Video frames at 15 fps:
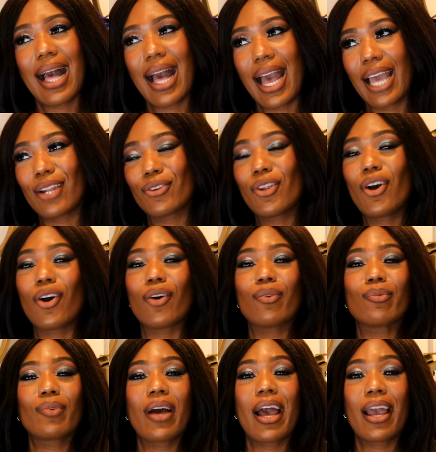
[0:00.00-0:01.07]
I don't
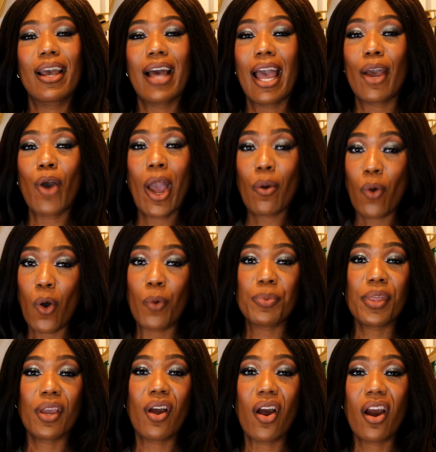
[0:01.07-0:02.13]
know. I hope
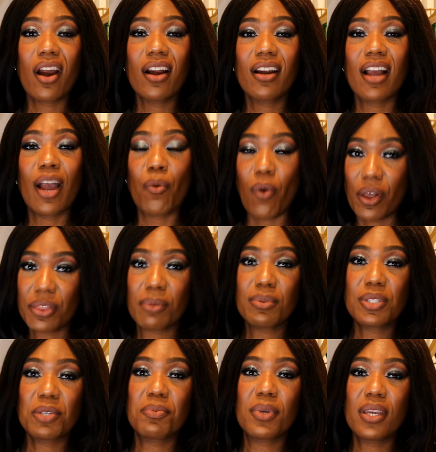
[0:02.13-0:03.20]
they are. I want them
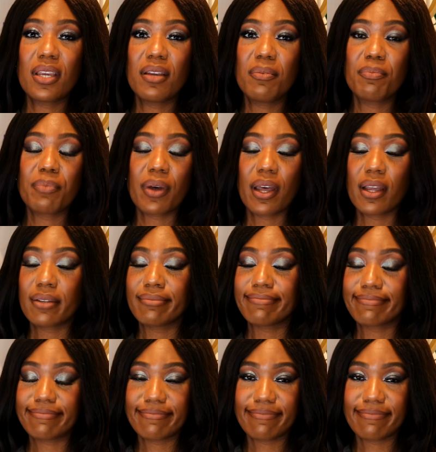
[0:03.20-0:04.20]
to be, but